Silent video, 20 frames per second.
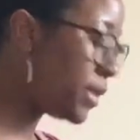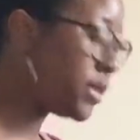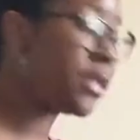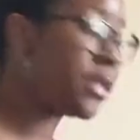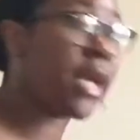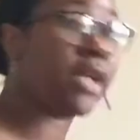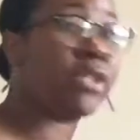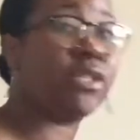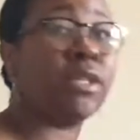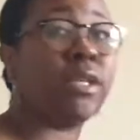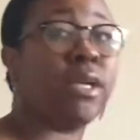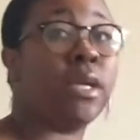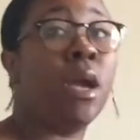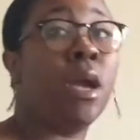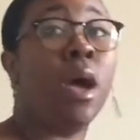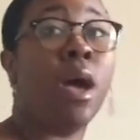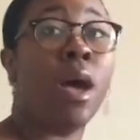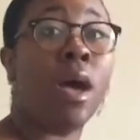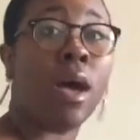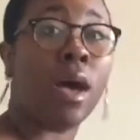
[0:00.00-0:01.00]
This is actually
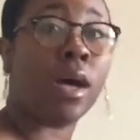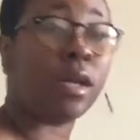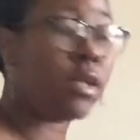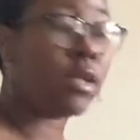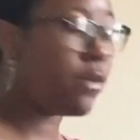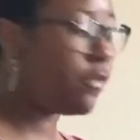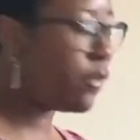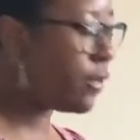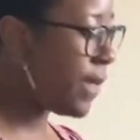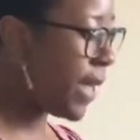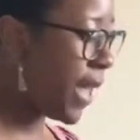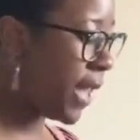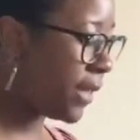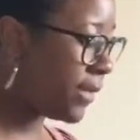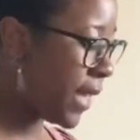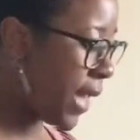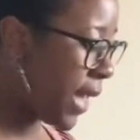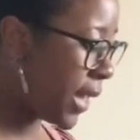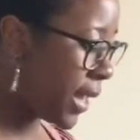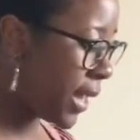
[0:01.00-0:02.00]
a duffel
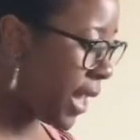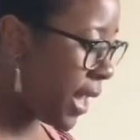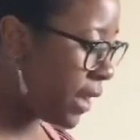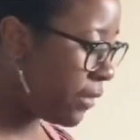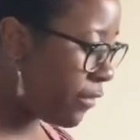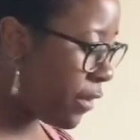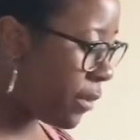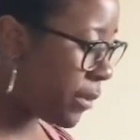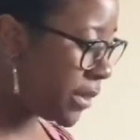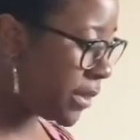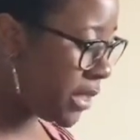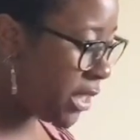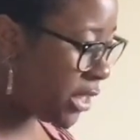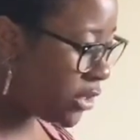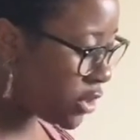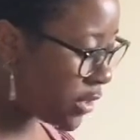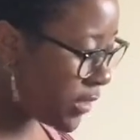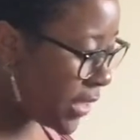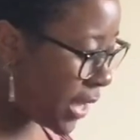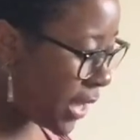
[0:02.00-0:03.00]
bag that I got from a
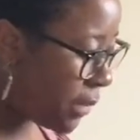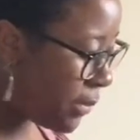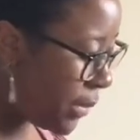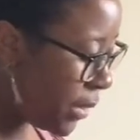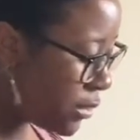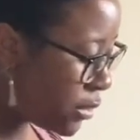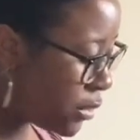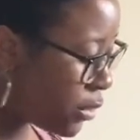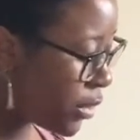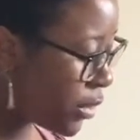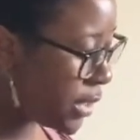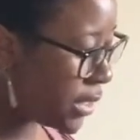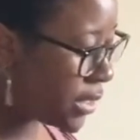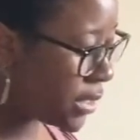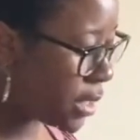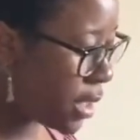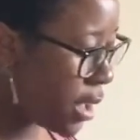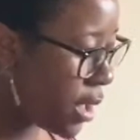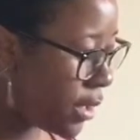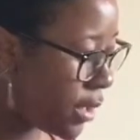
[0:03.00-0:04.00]
teacher that I mentored.
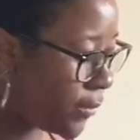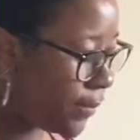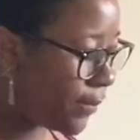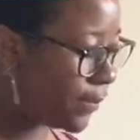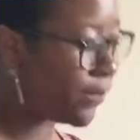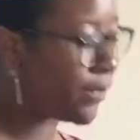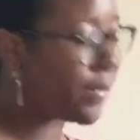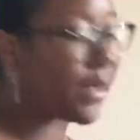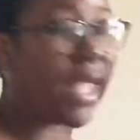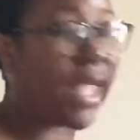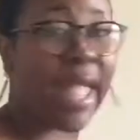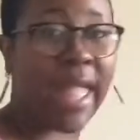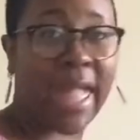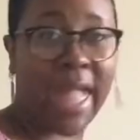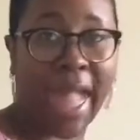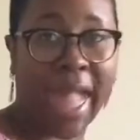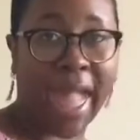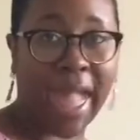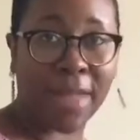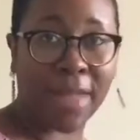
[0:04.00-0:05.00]
It's the um,
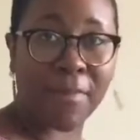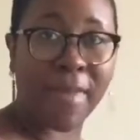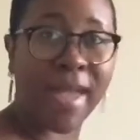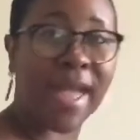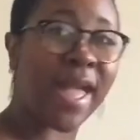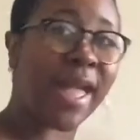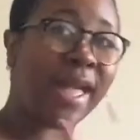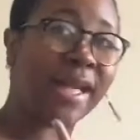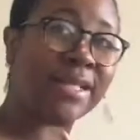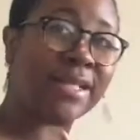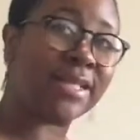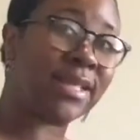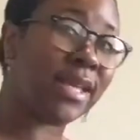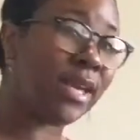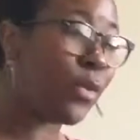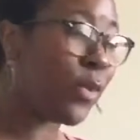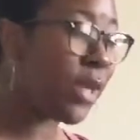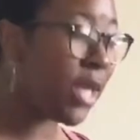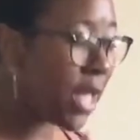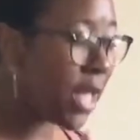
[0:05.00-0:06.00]
AKA bag,
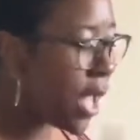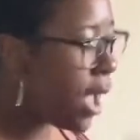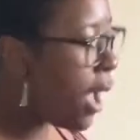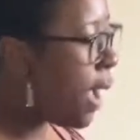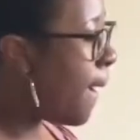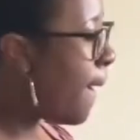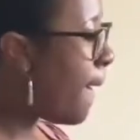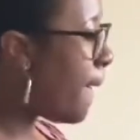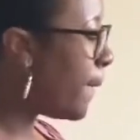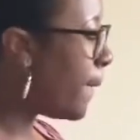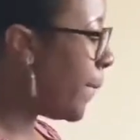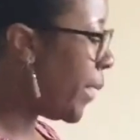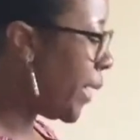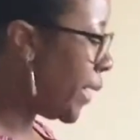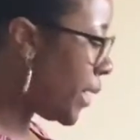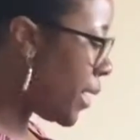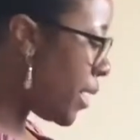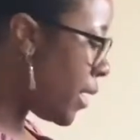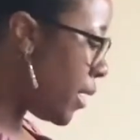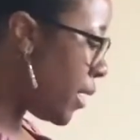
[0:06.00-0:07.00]
Skiwi.
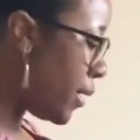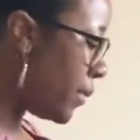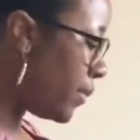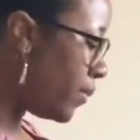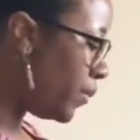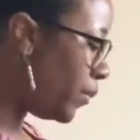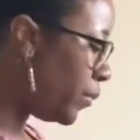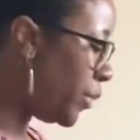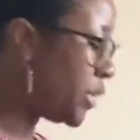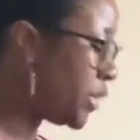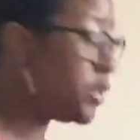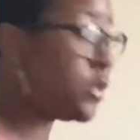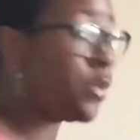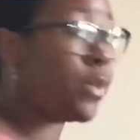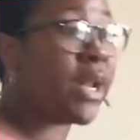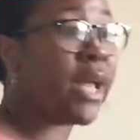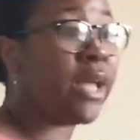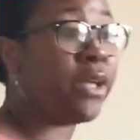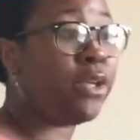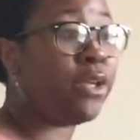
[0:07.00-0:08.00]
But um, this is
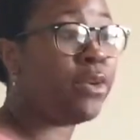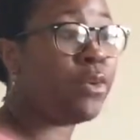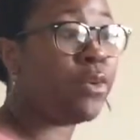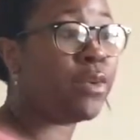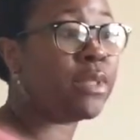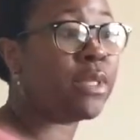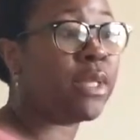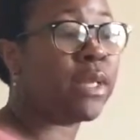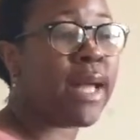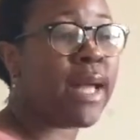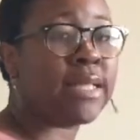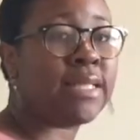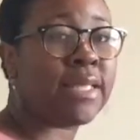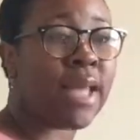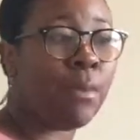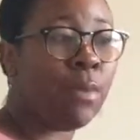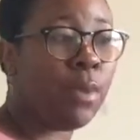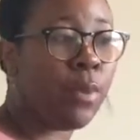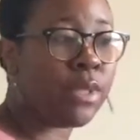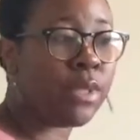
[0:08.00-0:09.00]
what I used the last
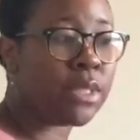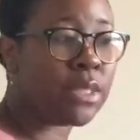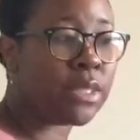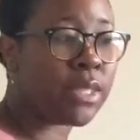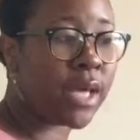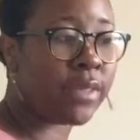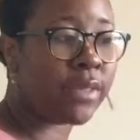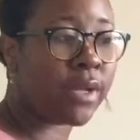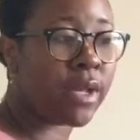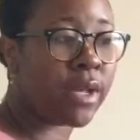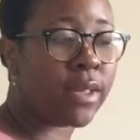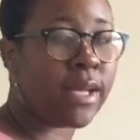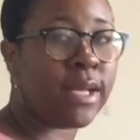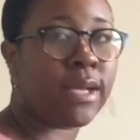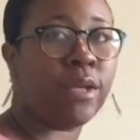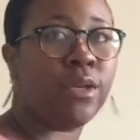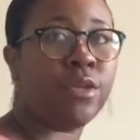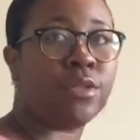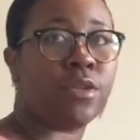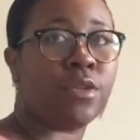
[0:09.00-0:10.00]
time we went to South
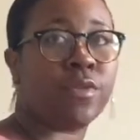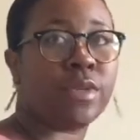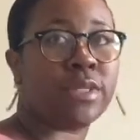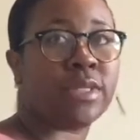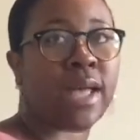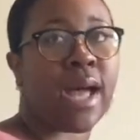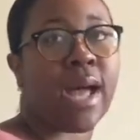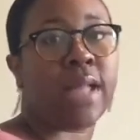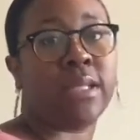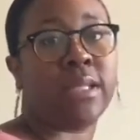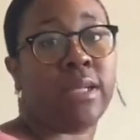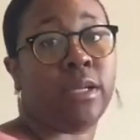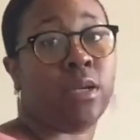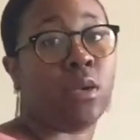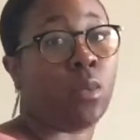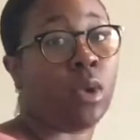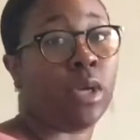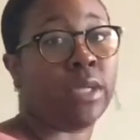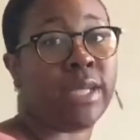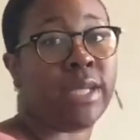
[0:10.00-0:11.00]
Carolina. I used it for Scotland and
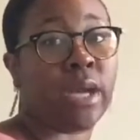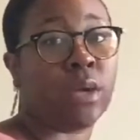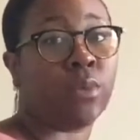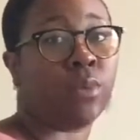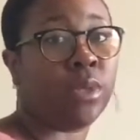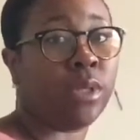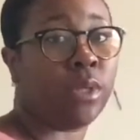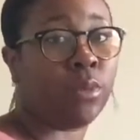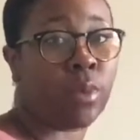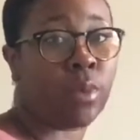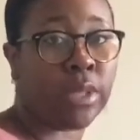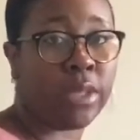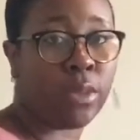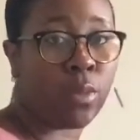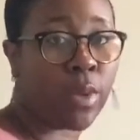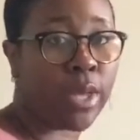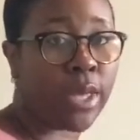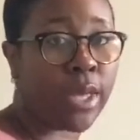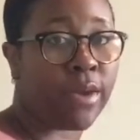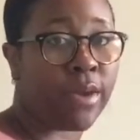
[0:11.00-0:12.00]
it worked out really, really
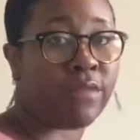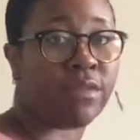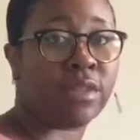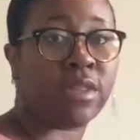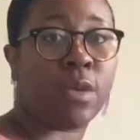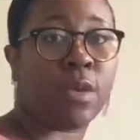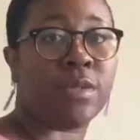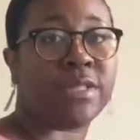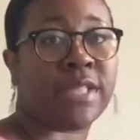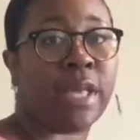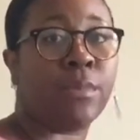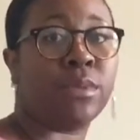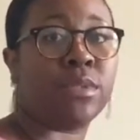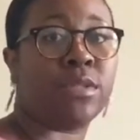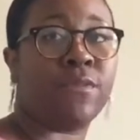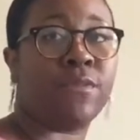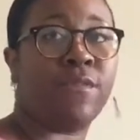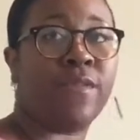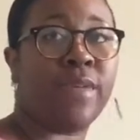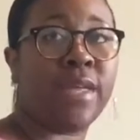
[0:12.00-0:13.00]
well. Everything was able
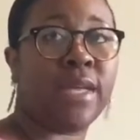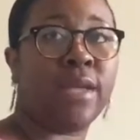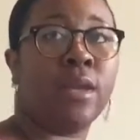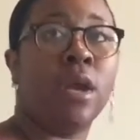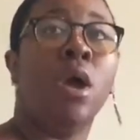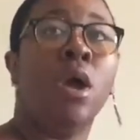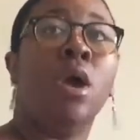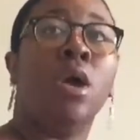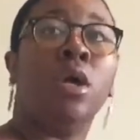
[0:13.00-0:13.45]
to fit.